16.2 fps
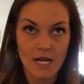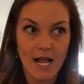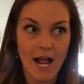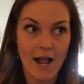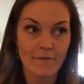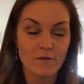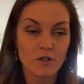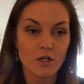
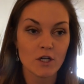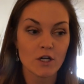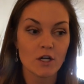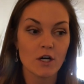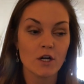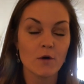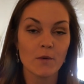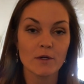
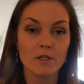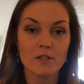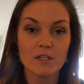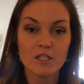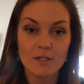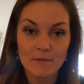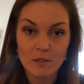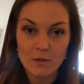After going to
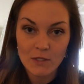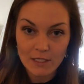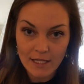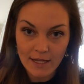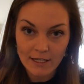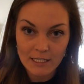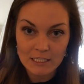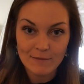the gym and doing
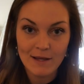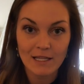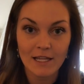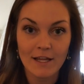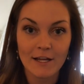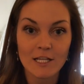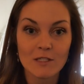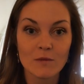legs, my
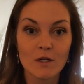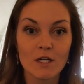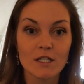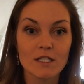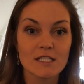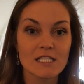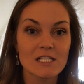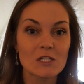legs were
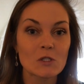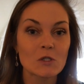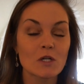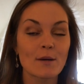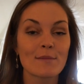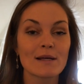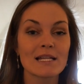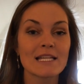still
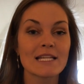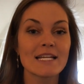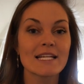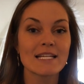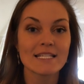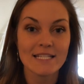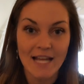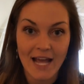
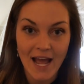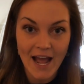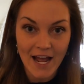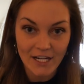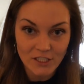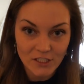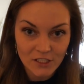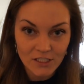completely
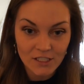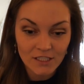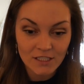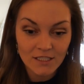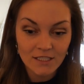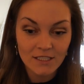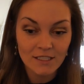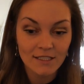cashed.
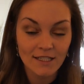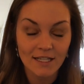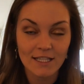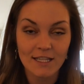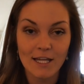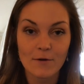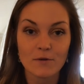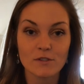
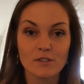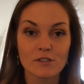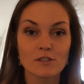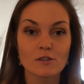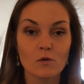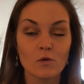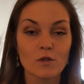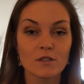Like they were
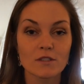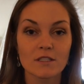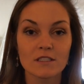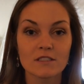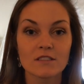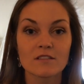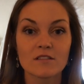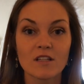sore
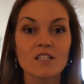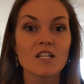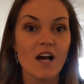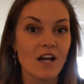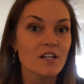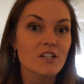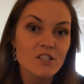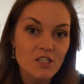to the
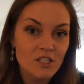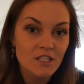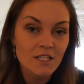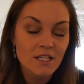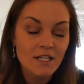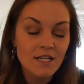touch.